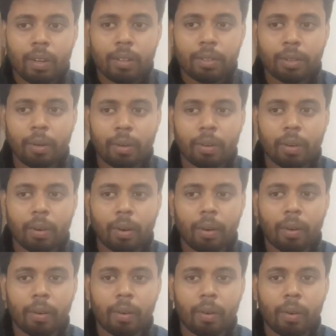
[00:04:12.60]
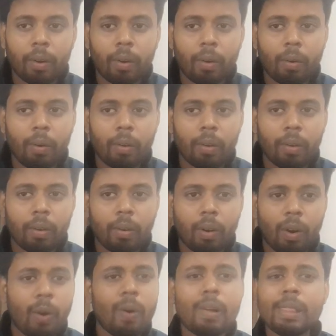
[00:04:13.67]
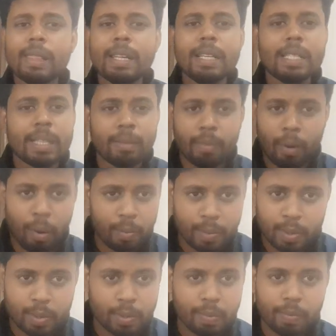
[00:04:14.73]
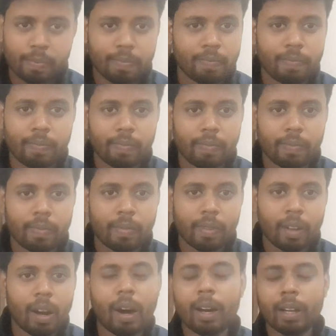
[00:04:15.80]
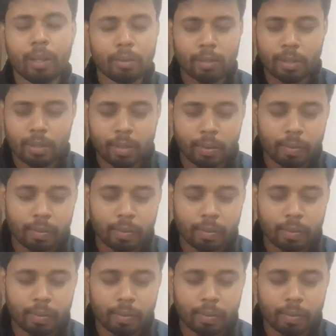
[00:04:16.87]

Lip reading: So all these forms are used.